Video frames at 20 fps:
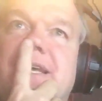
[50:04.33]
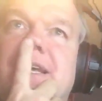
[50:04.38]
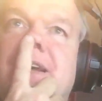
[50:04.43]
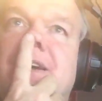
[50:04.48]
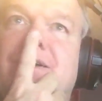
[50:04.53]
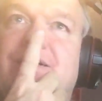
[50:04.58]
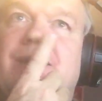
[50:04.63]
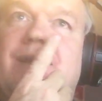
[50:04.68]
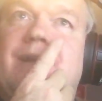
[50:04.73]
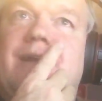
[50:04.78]
see
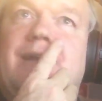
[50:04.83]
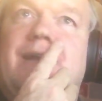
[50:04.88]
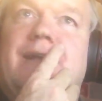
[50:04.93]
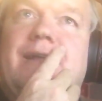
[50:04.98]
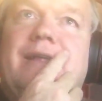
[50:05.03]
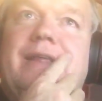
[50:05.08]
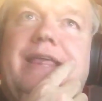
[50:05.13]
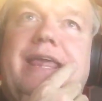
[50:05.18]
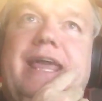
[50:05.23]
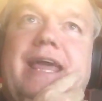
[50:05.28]
here,
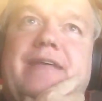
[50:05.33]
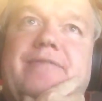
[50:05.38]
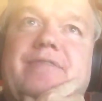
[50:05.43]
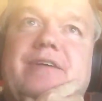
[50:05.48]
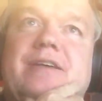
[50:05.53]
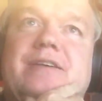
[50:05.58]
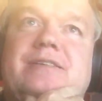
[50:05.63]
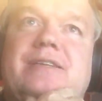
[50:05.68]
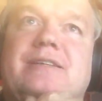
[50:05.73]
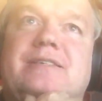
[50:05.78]

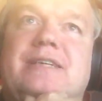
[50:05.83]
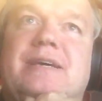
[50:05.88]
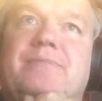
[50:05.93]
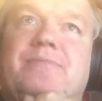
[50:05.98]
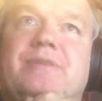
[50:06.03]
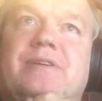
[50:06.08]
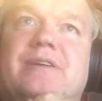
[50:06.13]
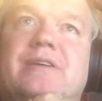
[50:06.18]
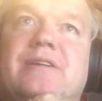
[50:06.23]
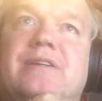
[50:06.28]
canvas,
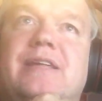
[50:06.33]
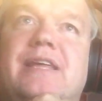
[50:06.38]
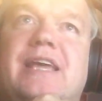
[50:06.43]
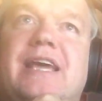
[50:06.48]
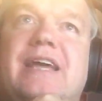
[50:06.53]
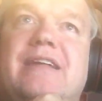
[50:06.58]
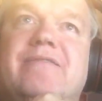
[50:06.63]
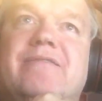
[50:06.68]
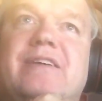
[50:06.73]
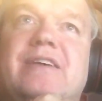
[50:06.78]
attempted
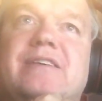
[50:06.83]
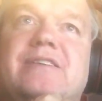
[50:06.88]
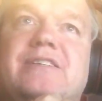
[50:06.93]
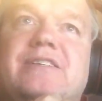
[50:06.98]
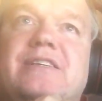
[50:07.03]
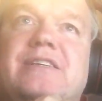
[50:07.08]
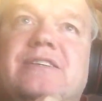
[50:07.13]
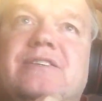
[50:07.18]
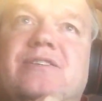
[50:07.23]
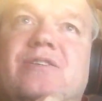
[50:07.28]

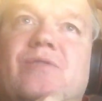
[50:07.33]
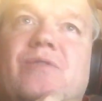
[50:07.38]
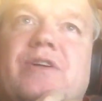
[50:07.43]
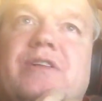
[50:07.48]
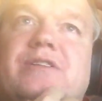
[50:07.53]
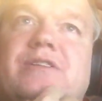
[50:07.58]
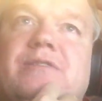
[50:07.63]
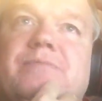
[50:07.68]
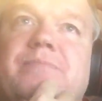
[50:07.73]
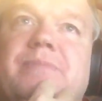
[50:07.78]
canvas. She's
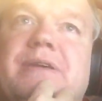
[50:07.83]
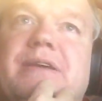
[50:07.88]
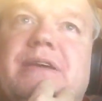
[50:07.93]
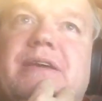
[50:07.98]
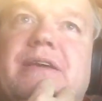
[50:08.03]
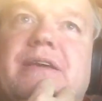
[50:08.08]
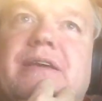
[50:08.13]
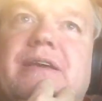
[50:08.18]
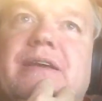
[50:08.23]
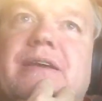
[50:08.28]
going to
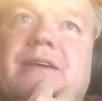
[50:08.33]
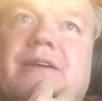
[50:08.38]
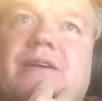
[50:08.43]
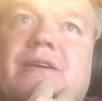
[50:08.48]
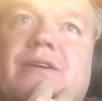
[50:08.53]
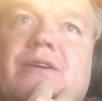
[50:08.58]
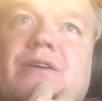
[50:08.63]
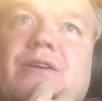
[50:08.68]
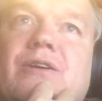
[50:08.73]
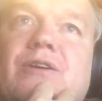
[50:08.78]
be
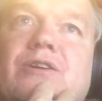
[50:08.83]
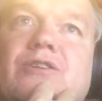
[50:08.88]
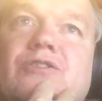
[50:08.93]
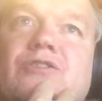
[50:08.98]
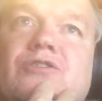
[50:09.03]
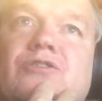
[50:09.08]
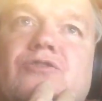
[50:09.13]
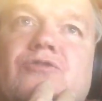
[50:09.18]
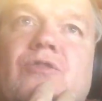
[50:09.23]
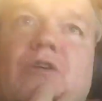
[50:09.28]

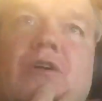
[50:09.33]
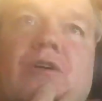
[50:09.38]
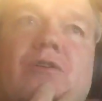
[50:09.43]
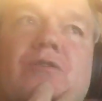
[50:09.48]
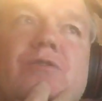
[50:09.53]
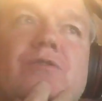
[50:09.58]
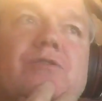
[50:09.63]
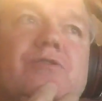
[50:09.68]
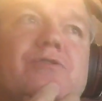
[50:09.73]
strong